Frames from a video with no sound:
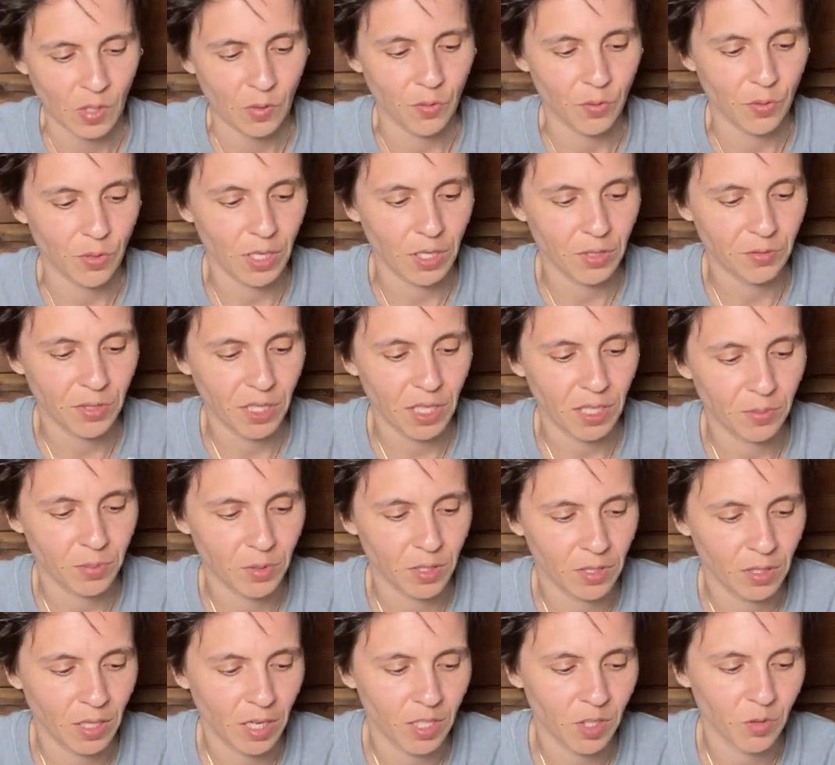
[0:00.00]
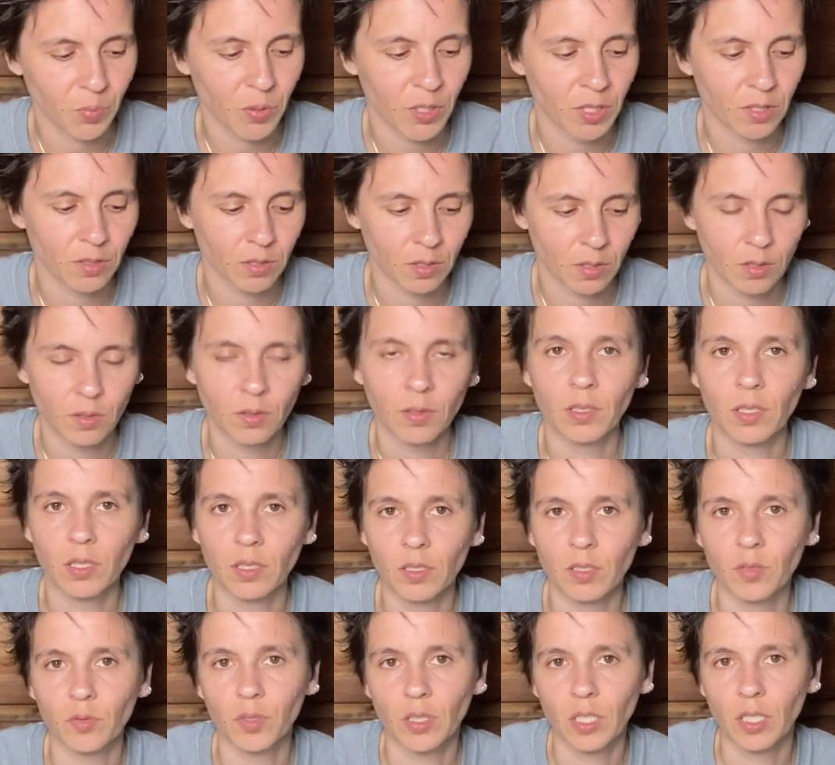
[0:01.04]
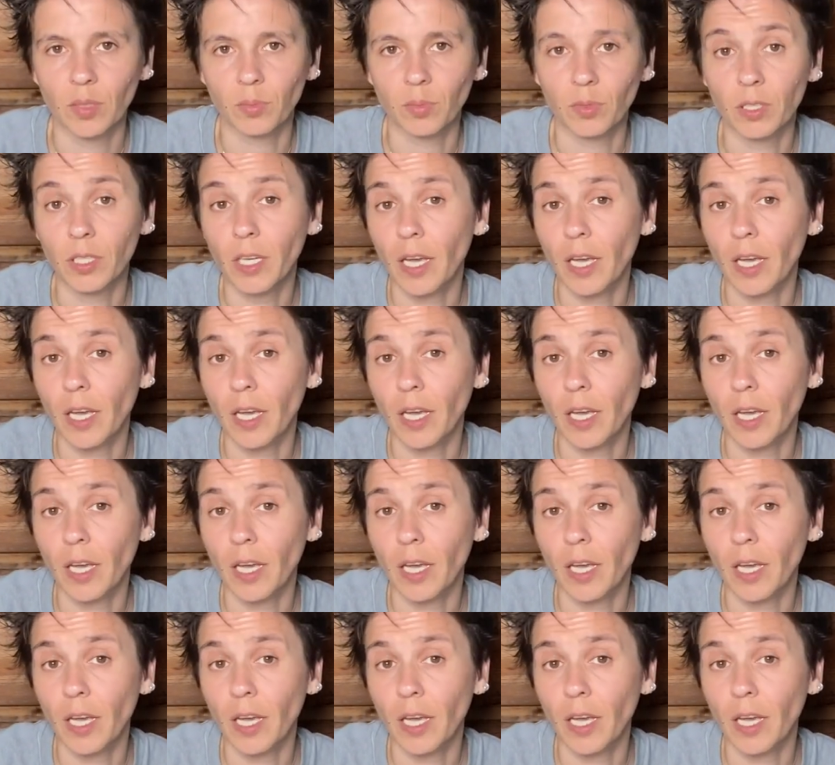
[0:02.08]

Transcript: Three of Cups, Knight of Pentacles, Ace of Cups.